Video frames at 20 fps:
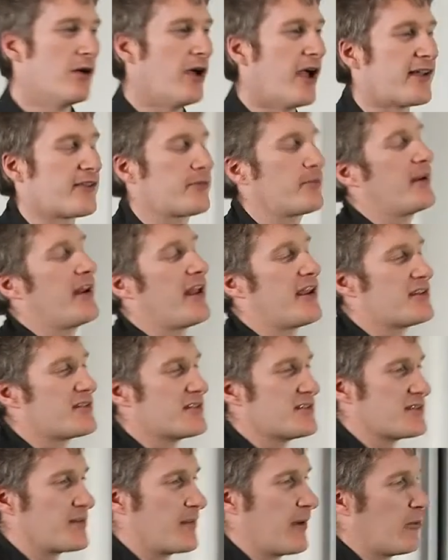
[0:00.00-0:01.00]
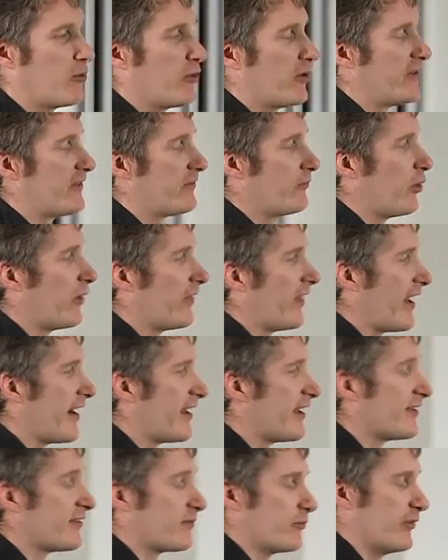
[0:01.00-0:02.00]
explanations about what, what that
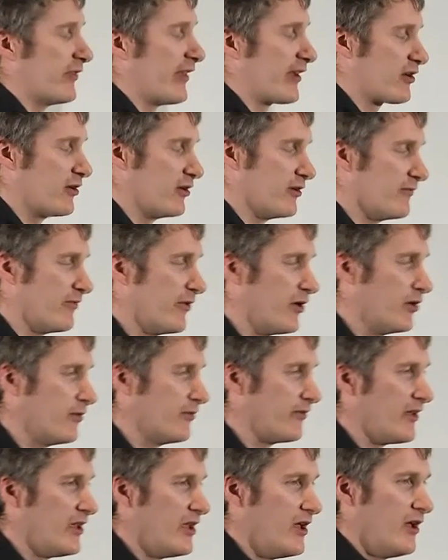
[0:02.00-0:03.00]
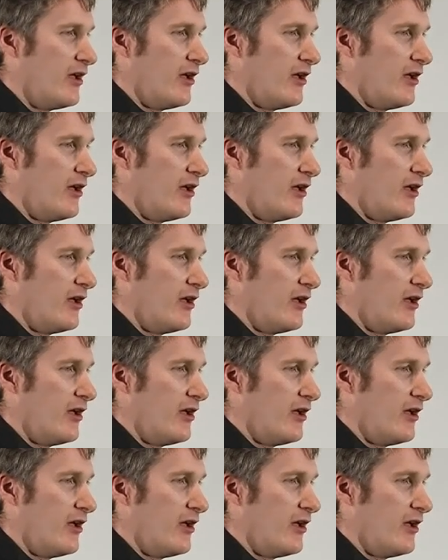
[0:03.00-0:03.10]
is and what that could involve.